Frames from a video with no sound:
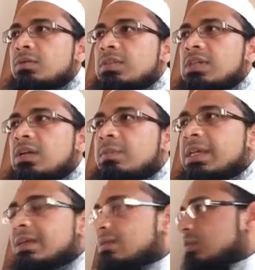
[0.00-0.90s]
start
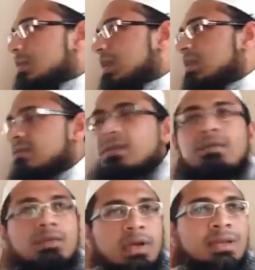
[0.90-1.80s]
being introspective
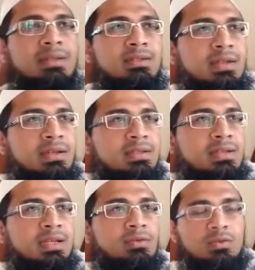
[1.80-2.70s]
at this early
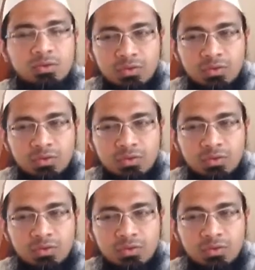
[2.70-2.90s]
stage.